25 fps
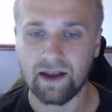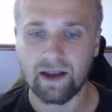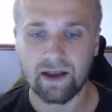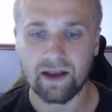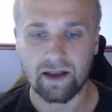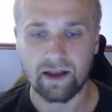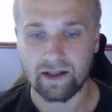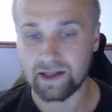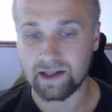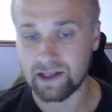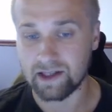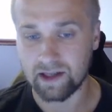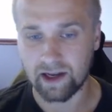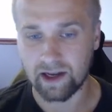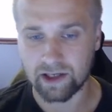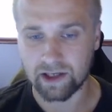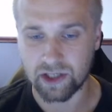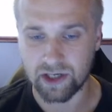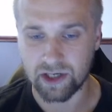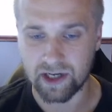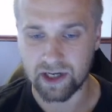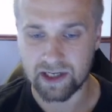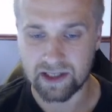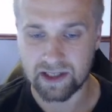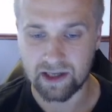And this is actually a
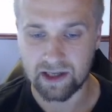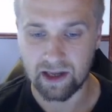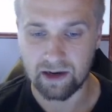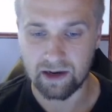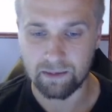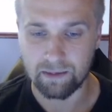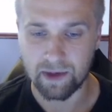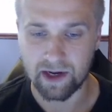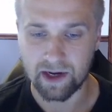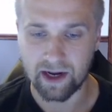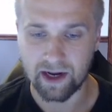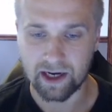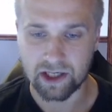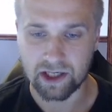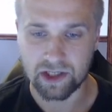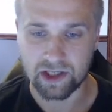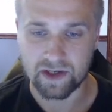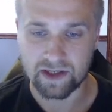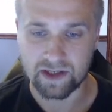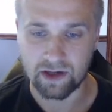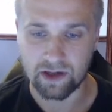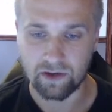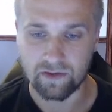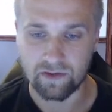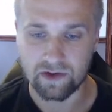nice kit. It might actually
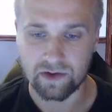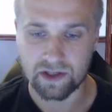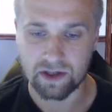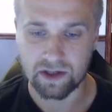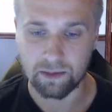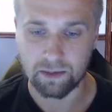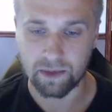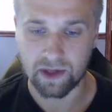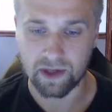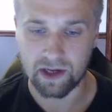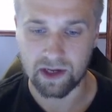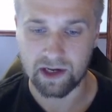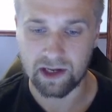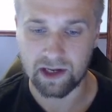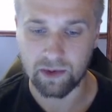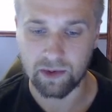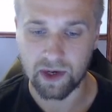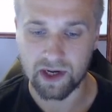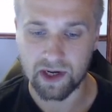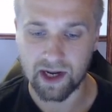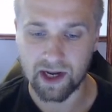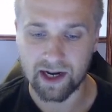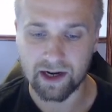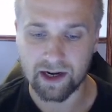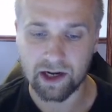sell for something anyway,
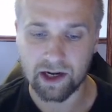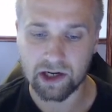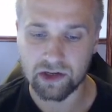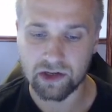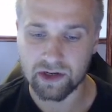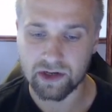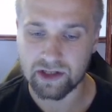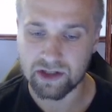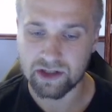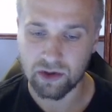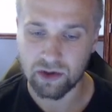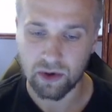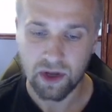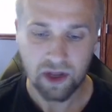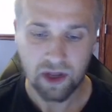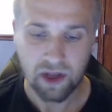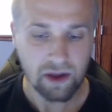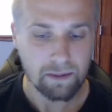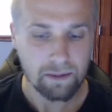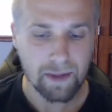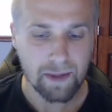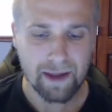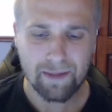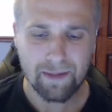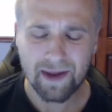900. So
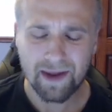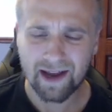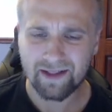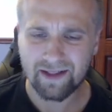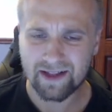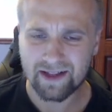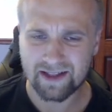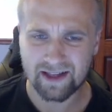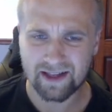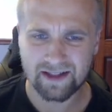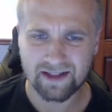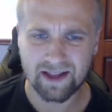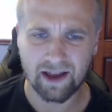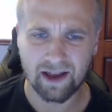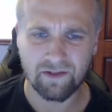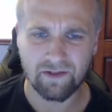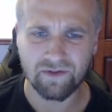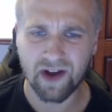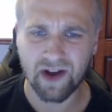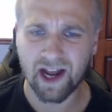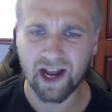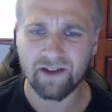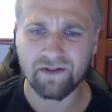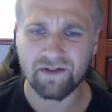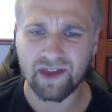maybe I list this at
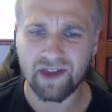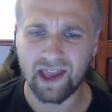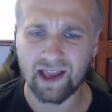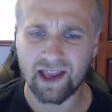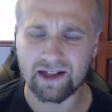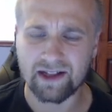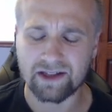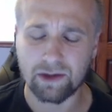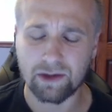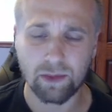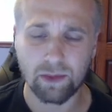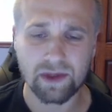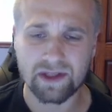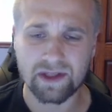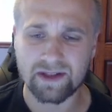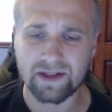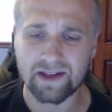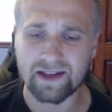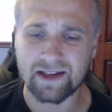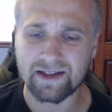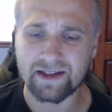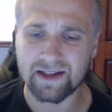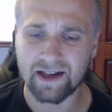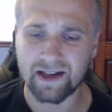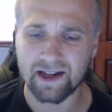5k and someone
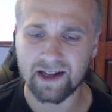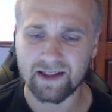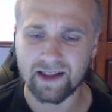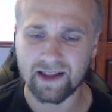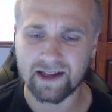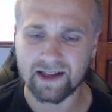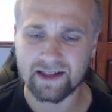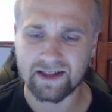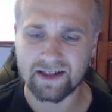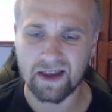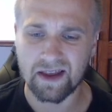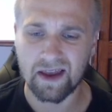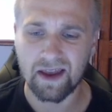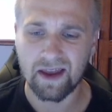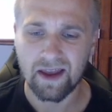sees it and they say,